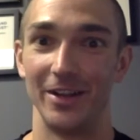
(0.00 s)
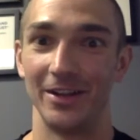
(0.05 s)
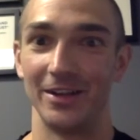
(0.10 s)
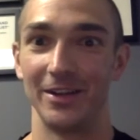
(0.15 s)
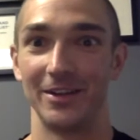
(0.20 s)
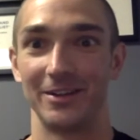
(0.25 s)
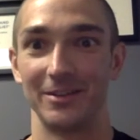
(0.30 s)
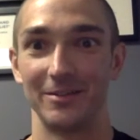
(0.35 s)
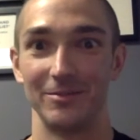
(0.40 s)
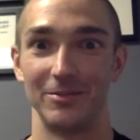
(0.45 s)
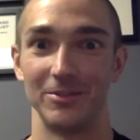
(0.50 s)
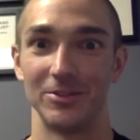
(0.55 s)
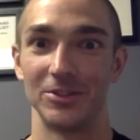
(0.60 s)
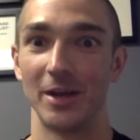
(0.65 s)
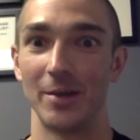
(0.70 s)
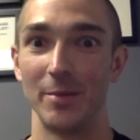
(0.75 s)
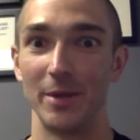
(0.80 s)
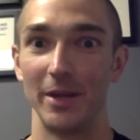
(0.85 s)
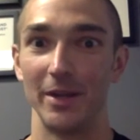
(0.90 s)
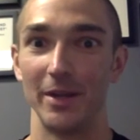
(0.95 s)
Like there's
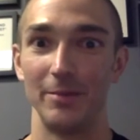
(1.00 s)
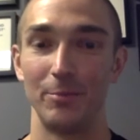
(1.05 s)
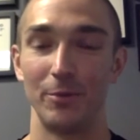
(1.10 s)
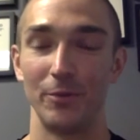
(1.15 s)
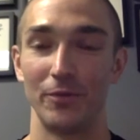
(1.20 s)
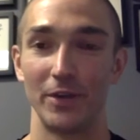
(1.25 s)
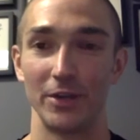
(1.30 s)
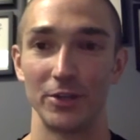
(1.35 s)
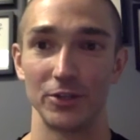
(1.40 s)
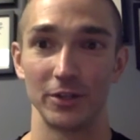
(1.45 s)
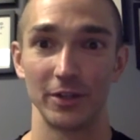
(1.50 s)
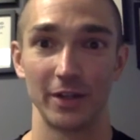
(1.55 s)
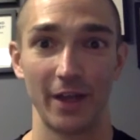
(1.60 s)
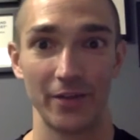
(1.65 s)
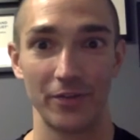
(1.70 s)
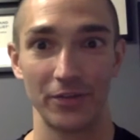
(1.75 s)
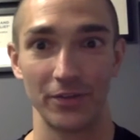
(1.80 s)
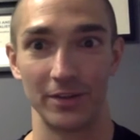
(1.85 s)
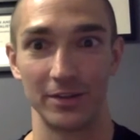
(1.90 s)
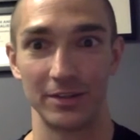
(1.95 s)
not many professional
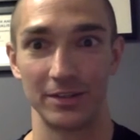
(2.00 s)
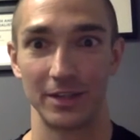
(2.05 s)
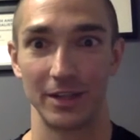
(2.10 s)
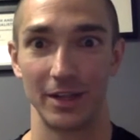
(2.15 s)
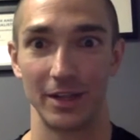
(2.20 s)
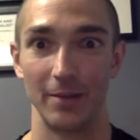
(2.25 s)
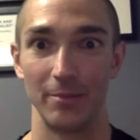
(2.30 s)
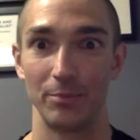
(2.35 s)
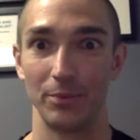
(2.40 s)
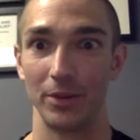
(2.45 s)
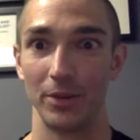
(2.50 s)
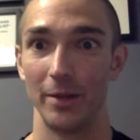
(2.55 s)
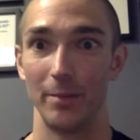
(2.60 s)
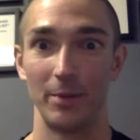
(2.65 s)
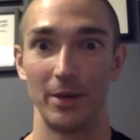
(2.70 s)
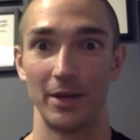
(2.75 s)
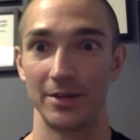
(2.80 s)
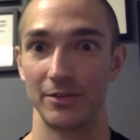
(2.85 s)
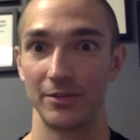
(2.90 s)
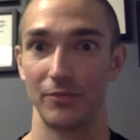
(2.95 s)
athletes that play
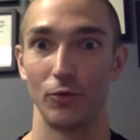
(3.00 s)
past